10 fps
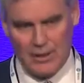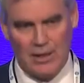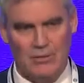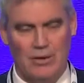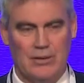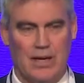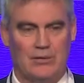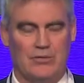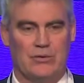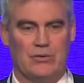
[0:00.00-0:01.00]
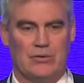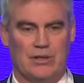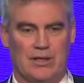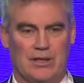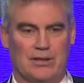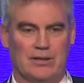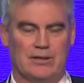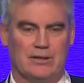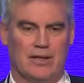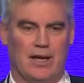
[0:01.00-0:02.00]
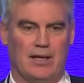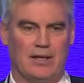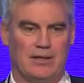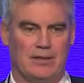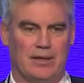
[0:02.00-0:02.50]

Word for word: and rolled out through Northern Ireland and